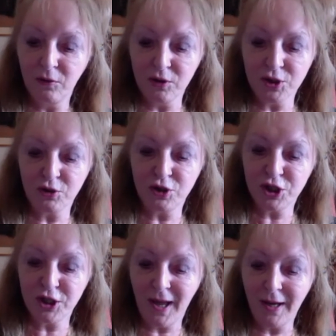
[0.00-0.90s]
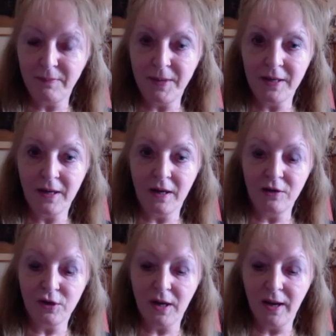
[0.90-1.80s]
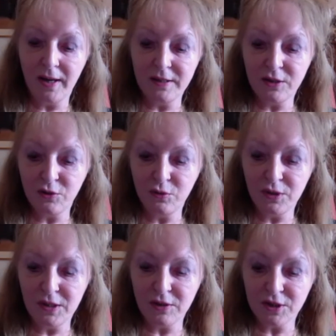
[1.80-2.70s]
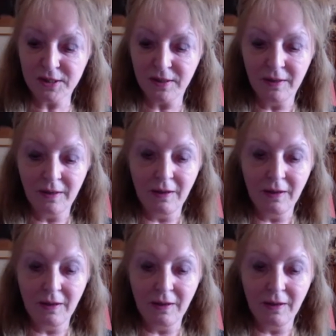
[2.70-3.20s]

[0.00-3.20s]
Royal Scottish Academy in 192 years.